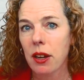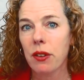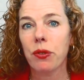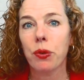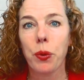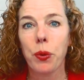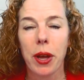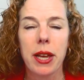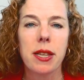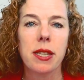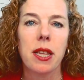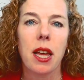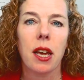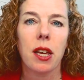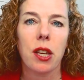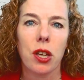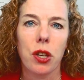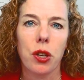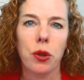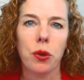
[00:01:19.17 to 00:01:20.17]
of ways
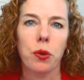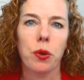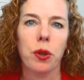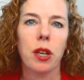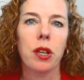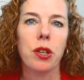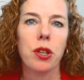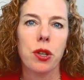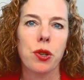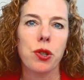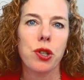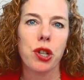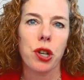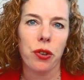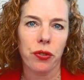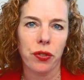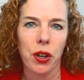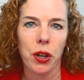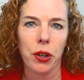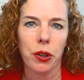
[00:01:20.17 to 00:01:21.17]
that you can use your
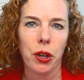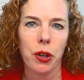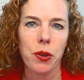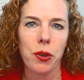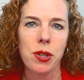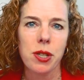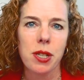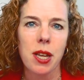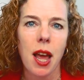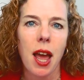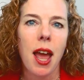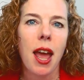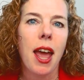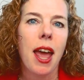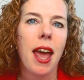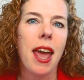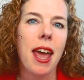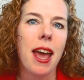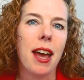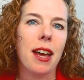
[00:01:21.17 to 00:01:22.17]
photos
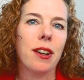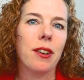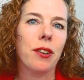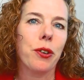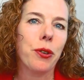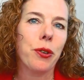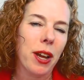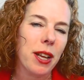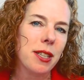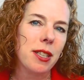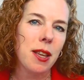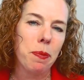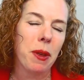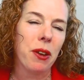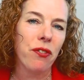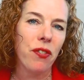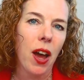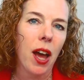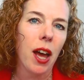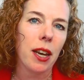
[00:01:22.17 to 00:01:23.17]
and create something
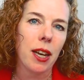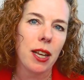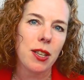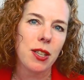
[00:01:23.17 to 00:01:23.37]
fun.